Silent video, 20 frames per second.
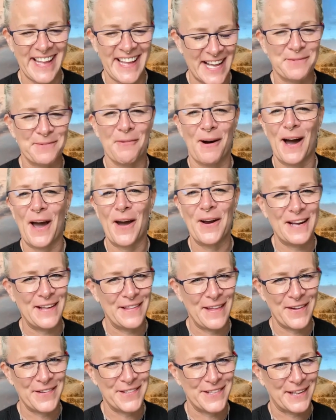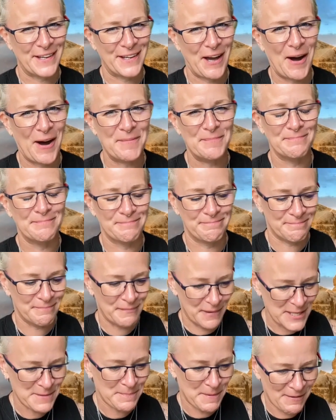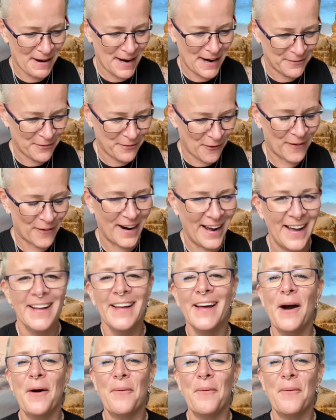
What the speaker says: That's why only those that come must be ready for it.